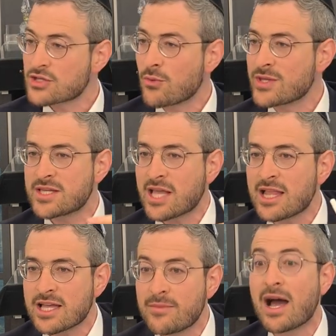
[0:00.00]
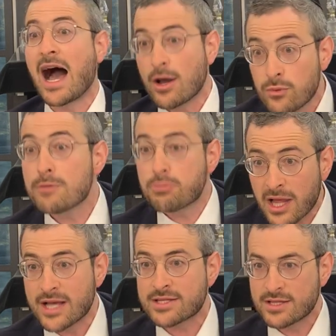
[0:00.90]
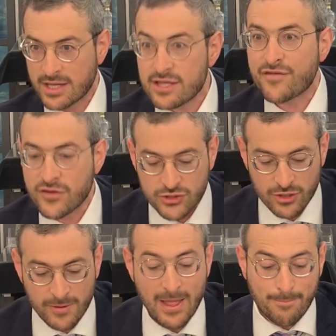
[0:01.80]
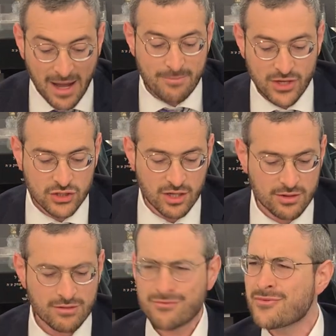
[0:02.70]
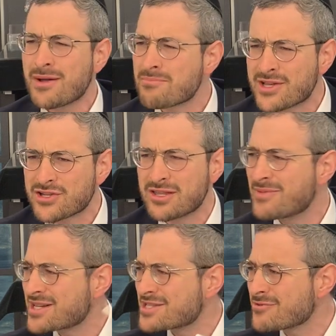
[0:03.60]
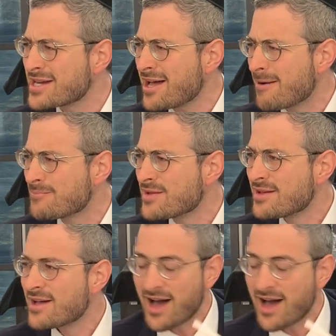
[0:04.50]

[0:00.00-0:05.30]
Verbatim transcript: So when he's telling him, I will place in the future my Mishkan, well, what Mishkan? The Mishkan's already up.